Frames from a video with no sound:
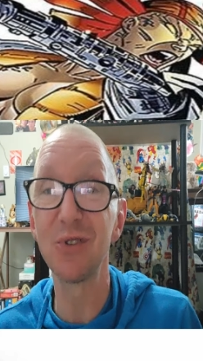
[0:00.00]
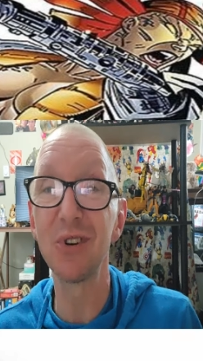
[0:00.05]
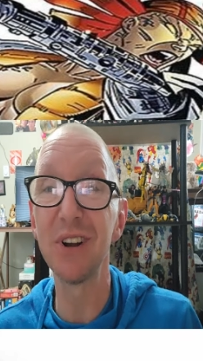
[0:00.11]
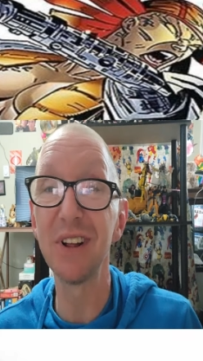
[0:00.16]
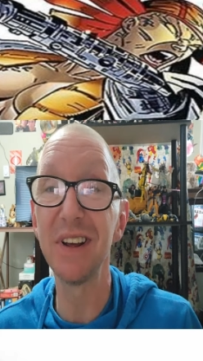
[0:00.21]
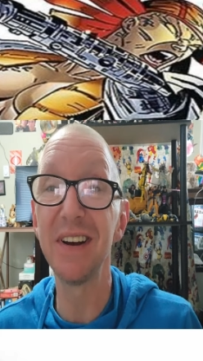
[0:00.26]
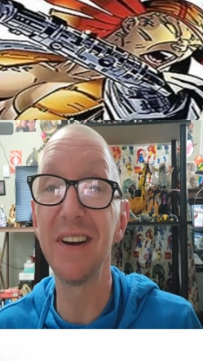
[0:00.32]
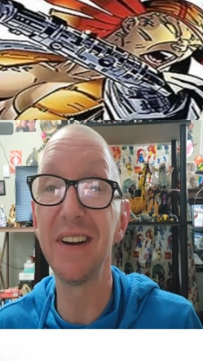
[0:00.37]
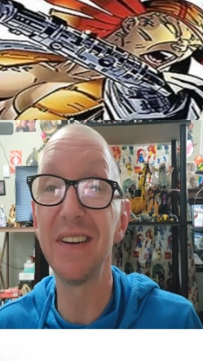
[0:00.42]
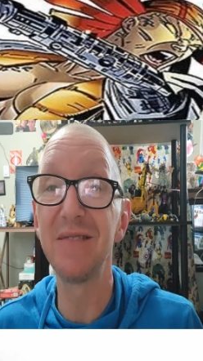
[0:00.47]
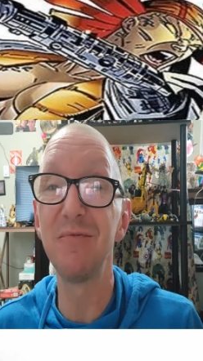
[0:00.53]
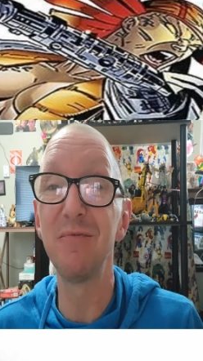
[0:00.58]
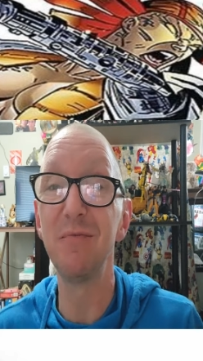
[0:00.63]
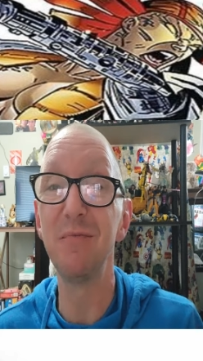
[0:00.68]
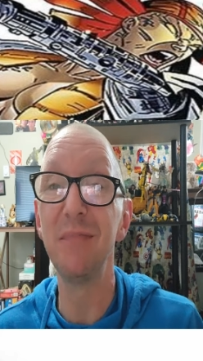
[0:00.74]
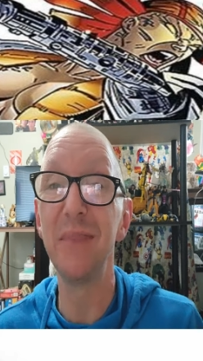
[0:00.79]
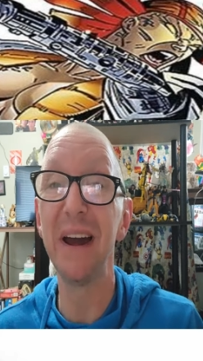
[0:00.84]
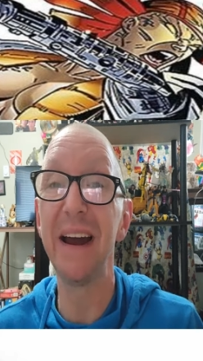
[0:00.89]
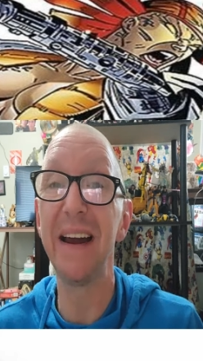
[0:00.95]
really
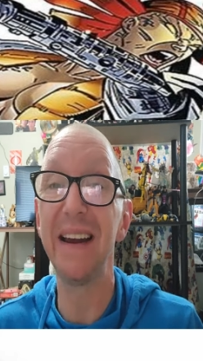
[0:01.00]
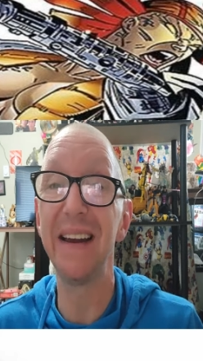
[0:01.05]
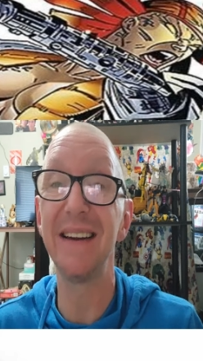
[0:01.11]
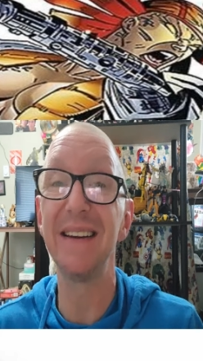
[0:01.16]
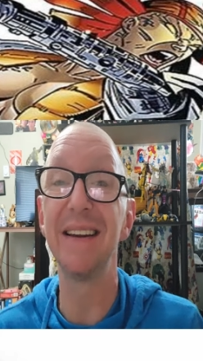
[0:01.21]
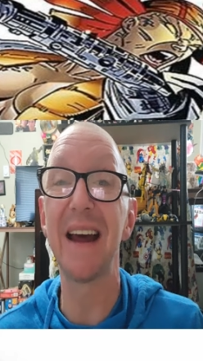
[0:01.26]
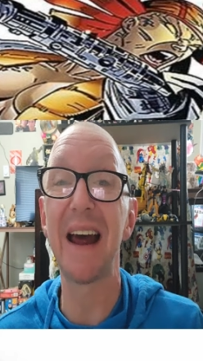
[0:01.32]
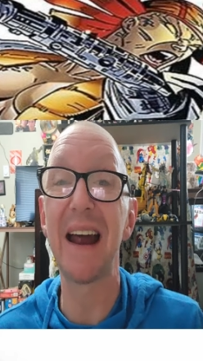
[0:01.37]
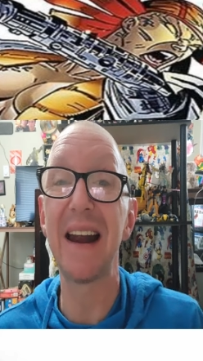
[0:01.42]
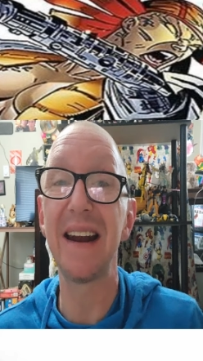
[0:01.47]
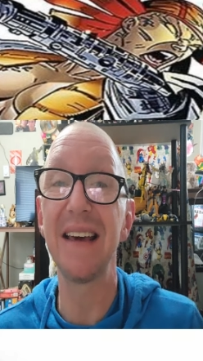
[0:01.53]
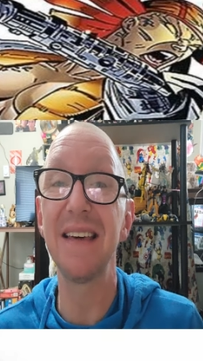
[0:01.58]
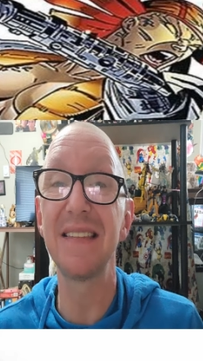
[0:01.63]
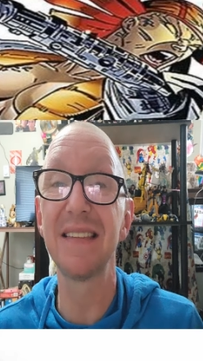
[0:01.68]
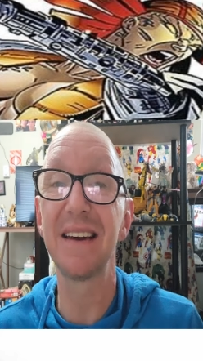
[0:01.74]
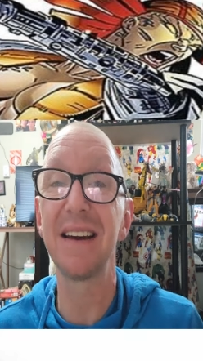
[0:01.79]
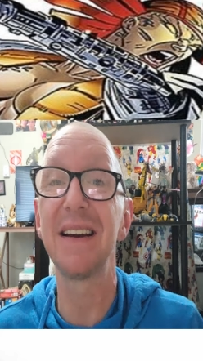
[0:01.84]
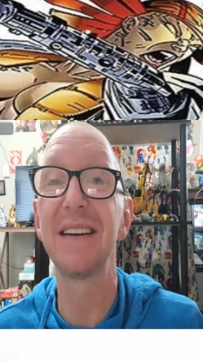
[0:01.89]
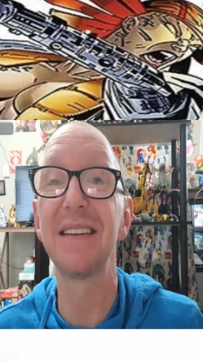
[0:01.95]
mean
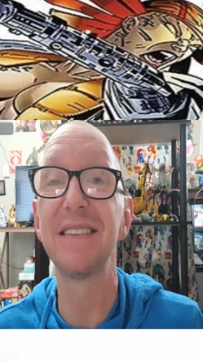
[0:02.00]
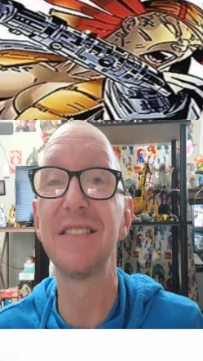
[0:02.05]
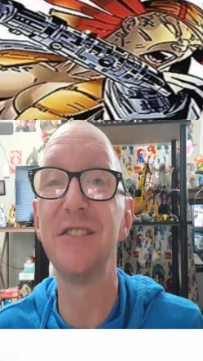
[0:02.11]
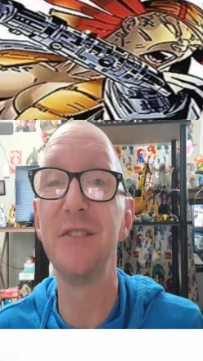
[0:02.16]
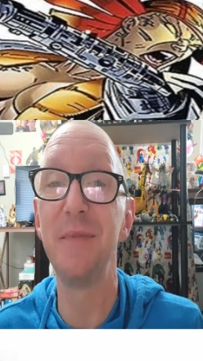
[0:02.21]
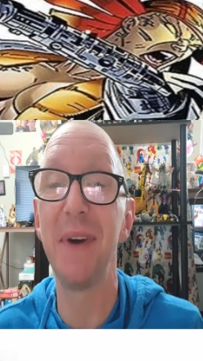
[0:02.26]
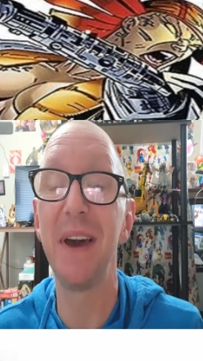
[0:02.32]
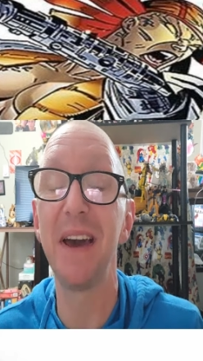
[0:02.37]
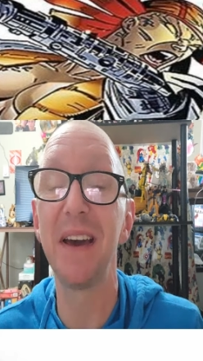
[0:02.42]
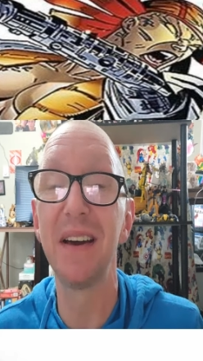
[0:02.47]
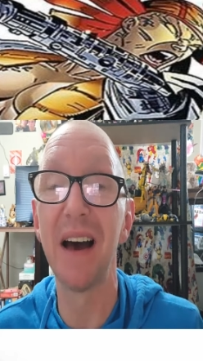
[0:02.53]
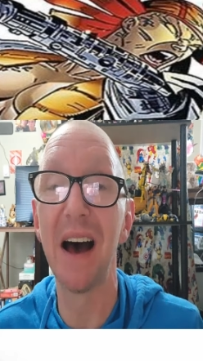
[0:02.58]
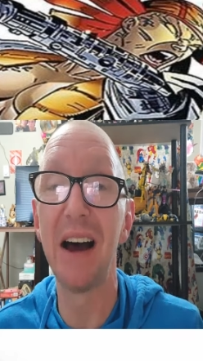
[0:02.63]
anything to me.